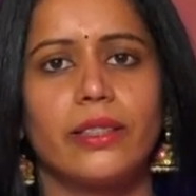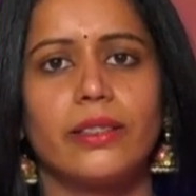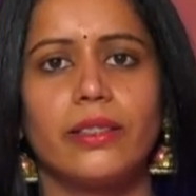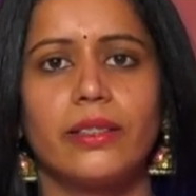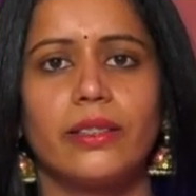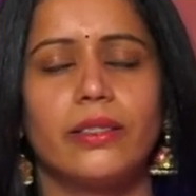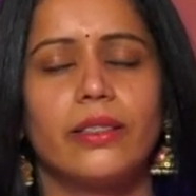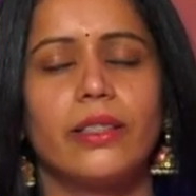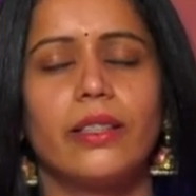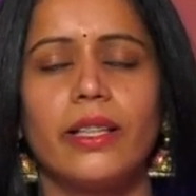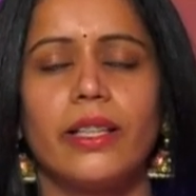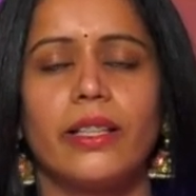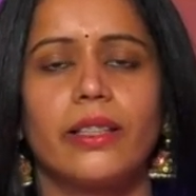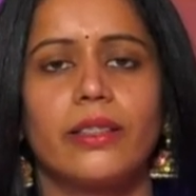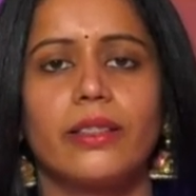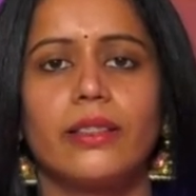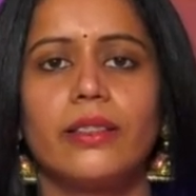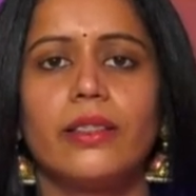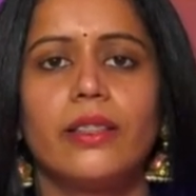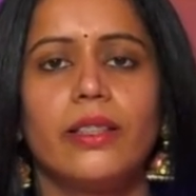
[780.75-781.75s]
And
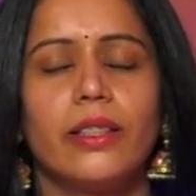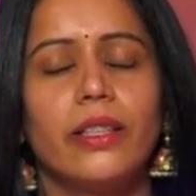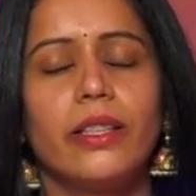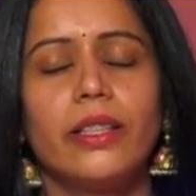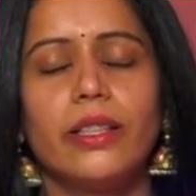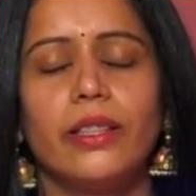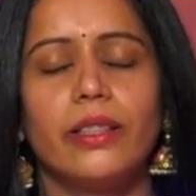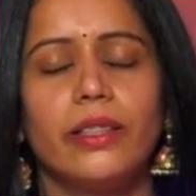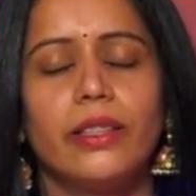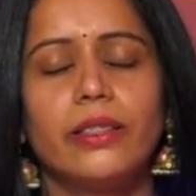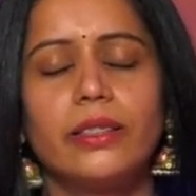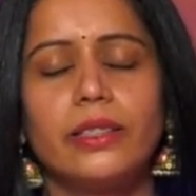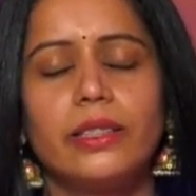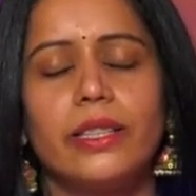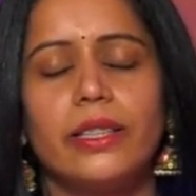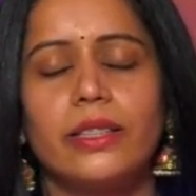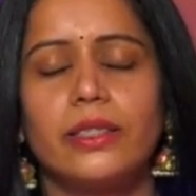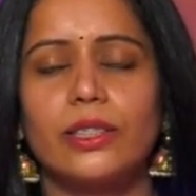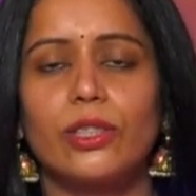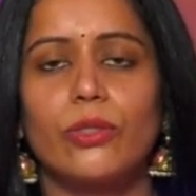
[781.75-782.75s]
like,
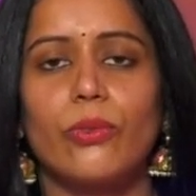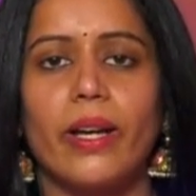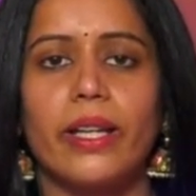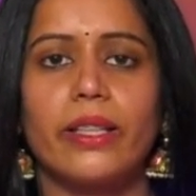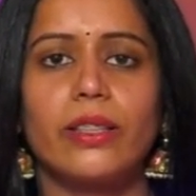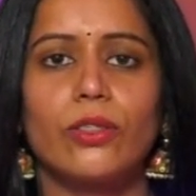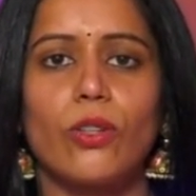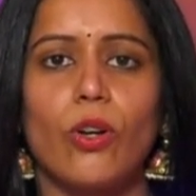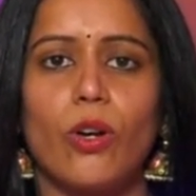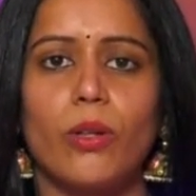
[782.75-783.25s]
it's quite